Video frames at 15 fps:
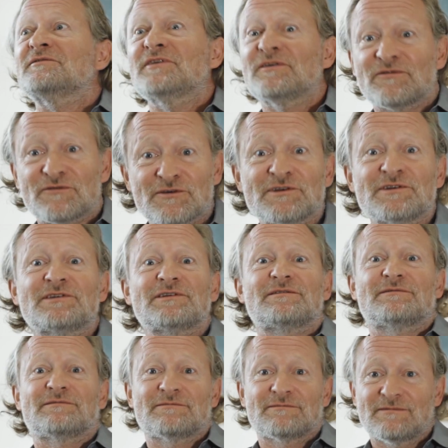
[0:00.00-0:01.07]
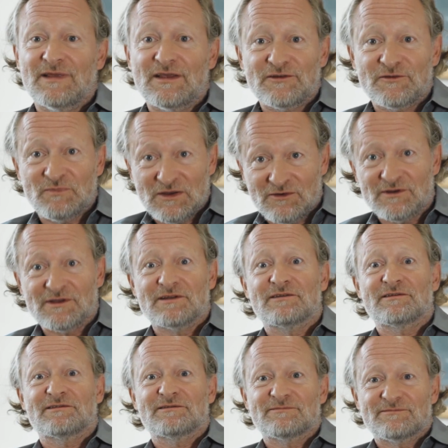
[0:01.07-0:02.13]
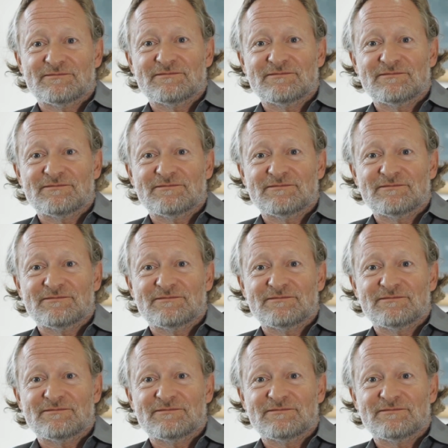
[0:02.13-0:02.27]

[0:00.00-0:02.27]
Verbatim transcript: Different experience.